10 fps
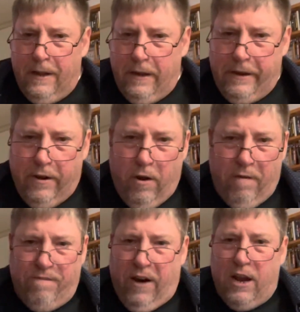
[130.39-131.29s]
you know,
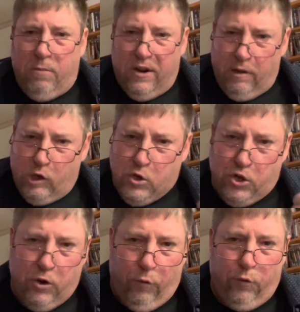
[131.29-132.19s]
vibrant
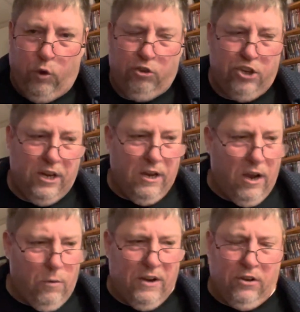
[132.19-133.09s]
Lucio Fulci
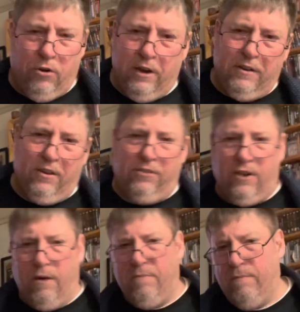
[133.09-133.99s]
returning to
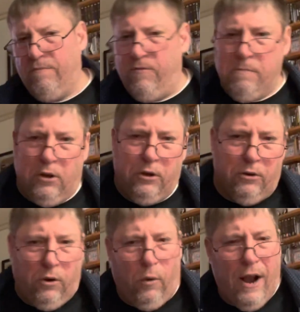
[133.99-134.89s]
some familiar
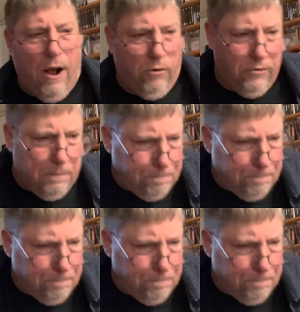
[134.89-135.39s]
ground.